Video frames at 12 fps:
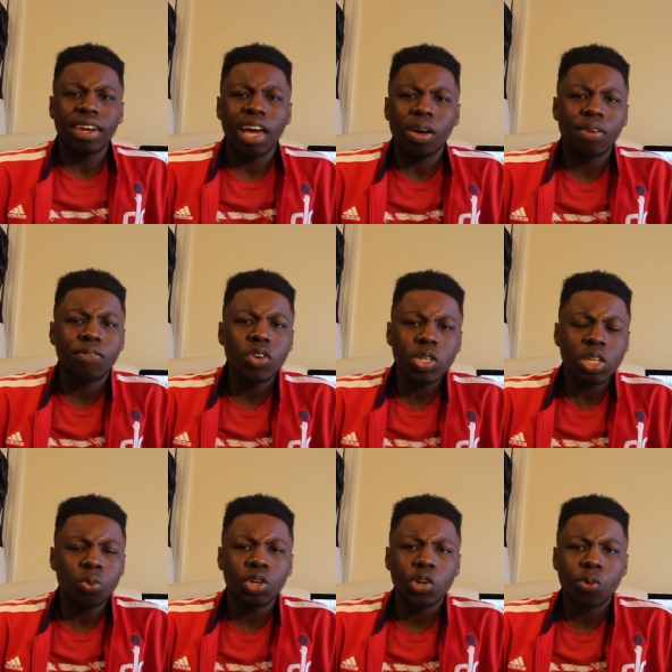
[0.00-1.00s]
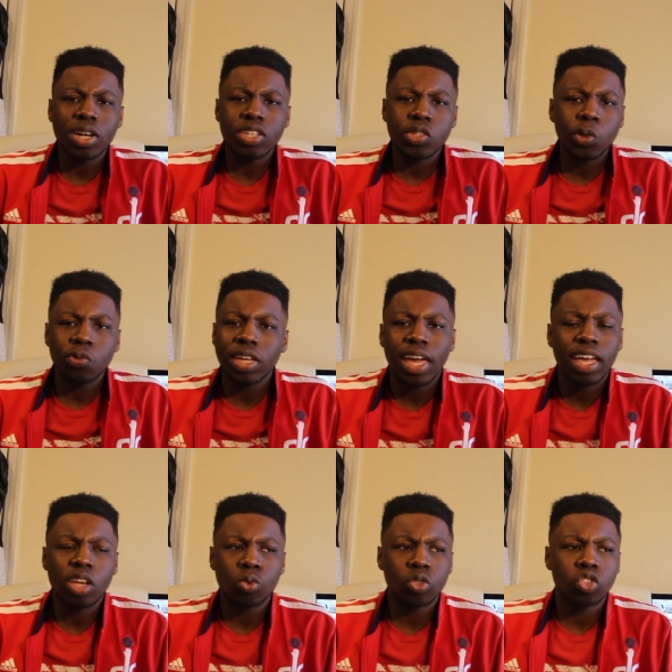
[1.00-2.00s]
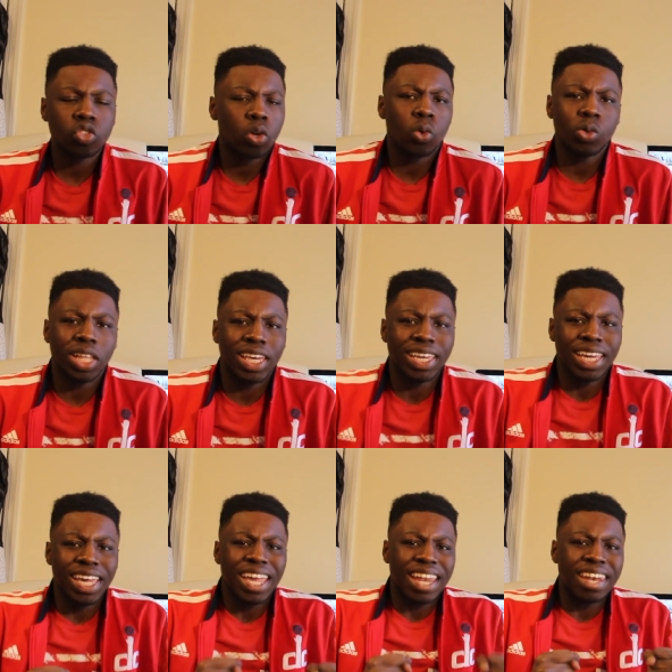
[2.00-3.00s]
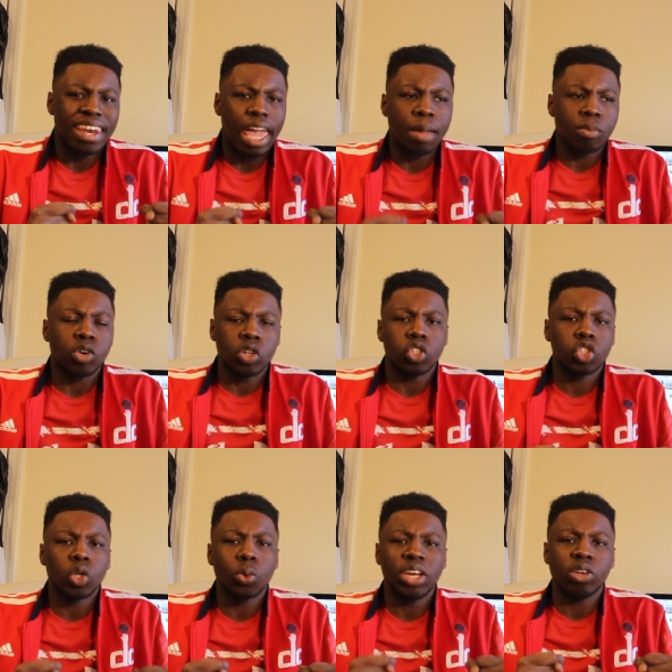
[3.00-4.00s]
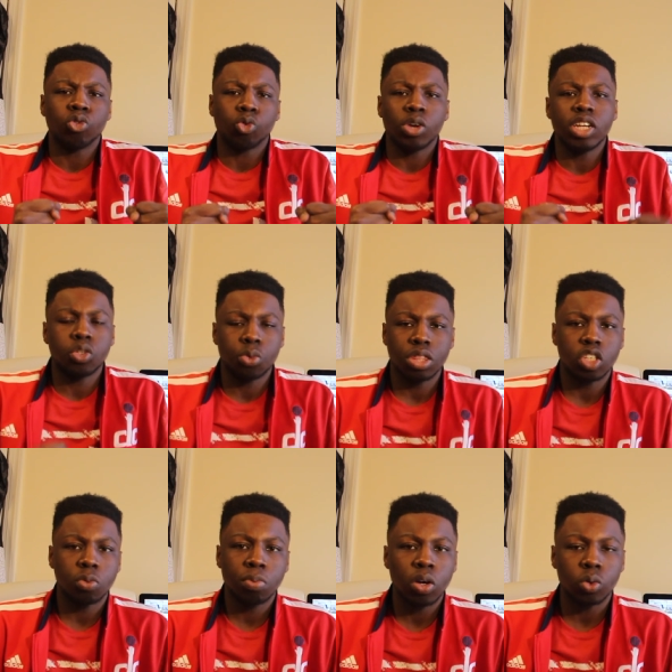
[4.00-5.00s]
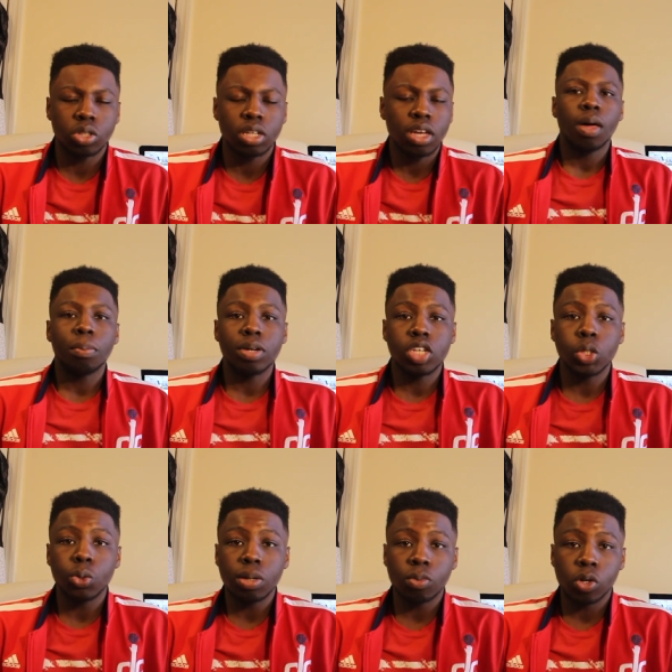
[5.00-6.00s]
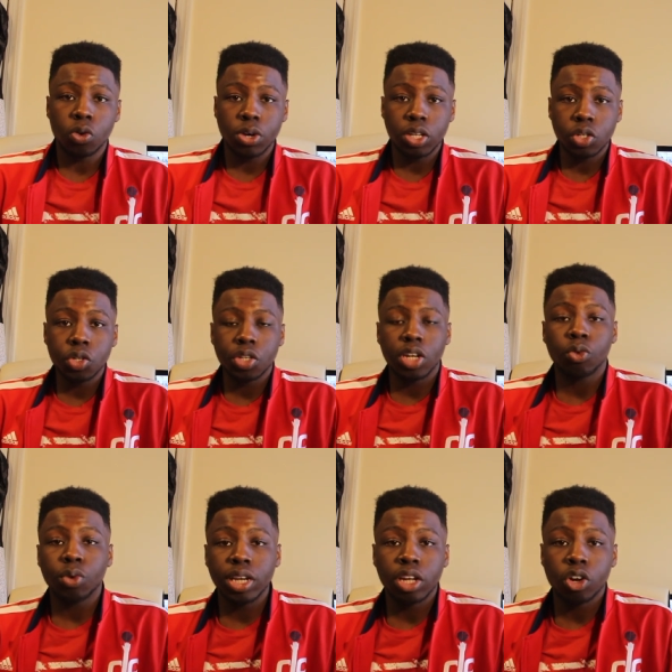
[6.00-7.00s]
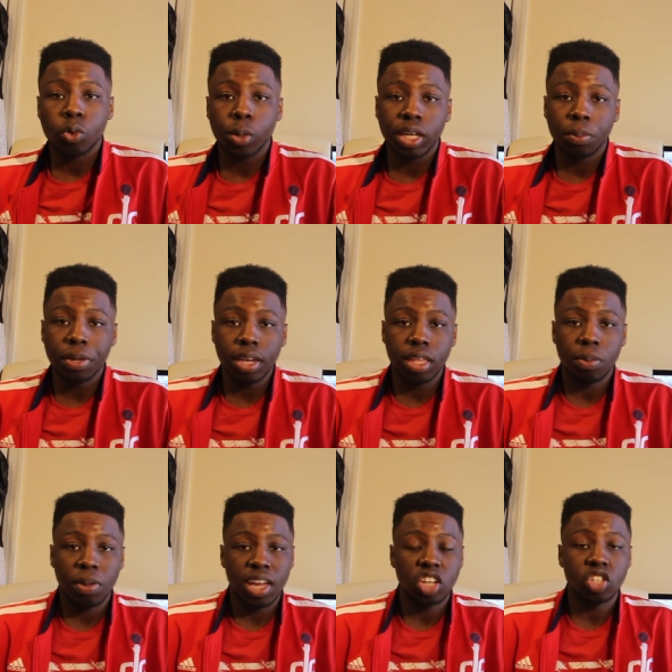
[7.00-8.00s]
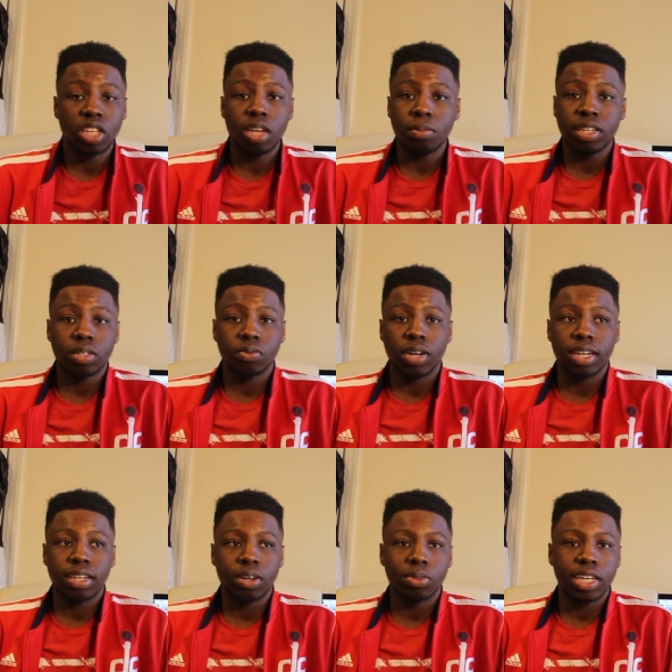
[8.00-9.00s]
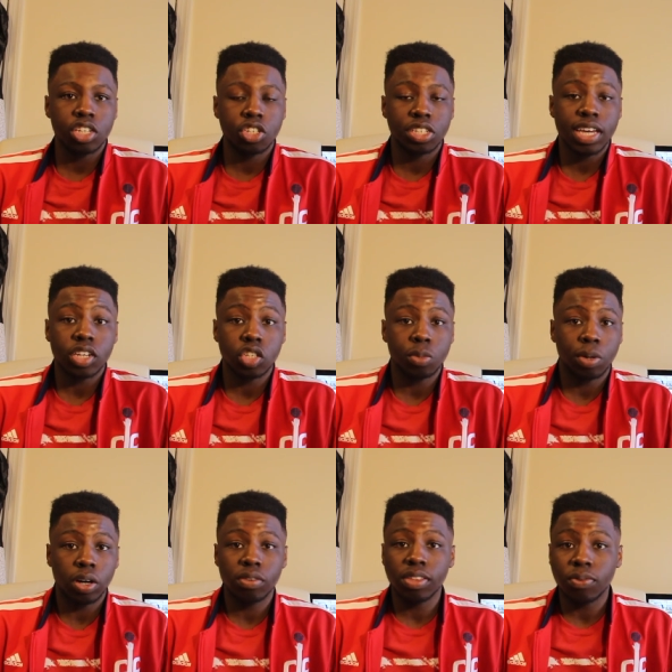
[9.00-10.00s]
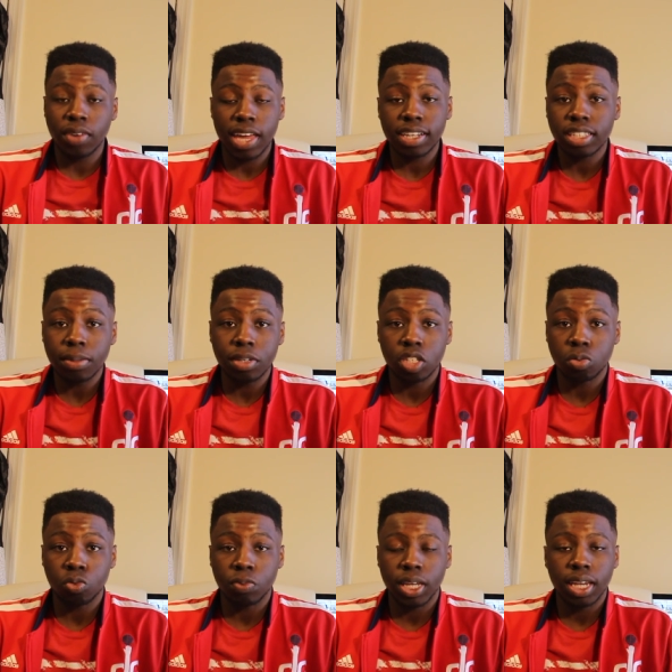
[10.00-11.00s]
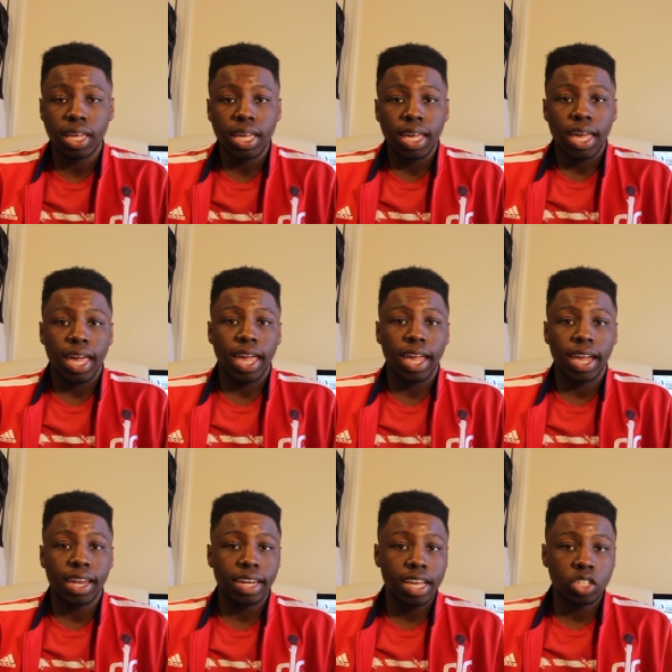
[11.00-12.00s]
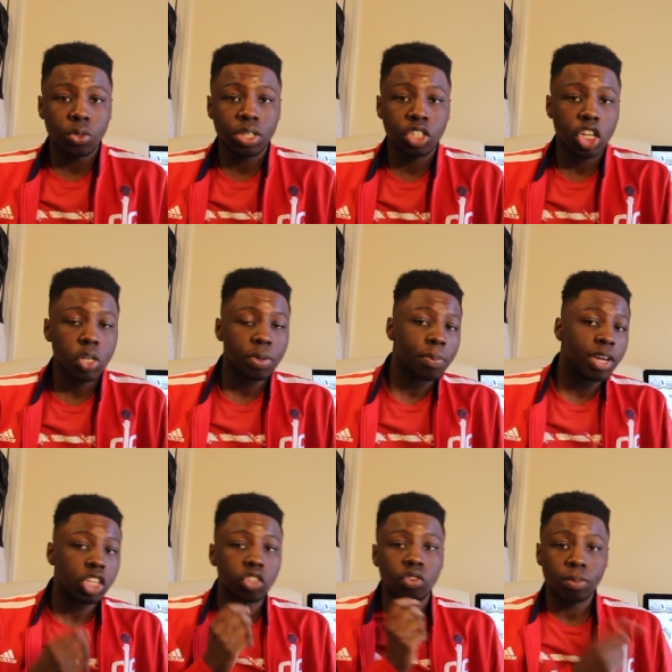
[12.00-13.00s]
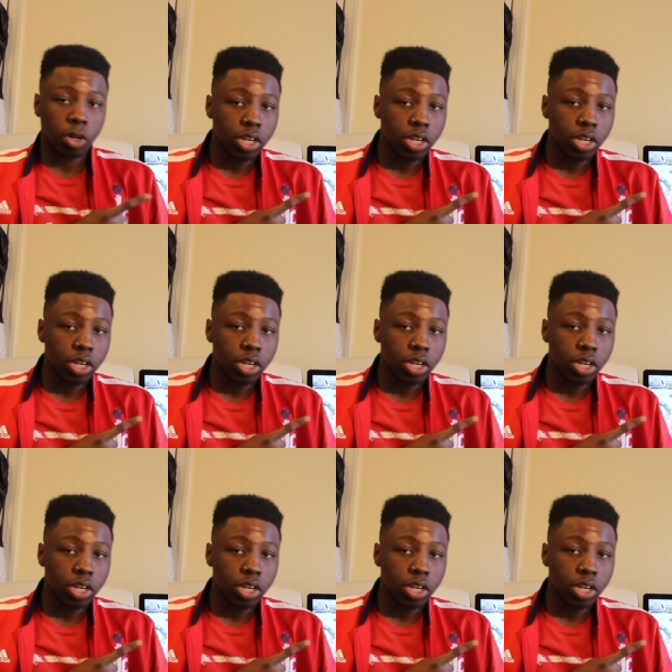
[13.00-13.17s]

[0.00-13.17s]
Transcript: Now at first I wonder why Sofie Hagen was so like enamored and so enraged with this post, but doing more research and reading her Wikipedia page led me to find out that she's actually a part of the fat acceptance movement, and as you can judge by pictures from her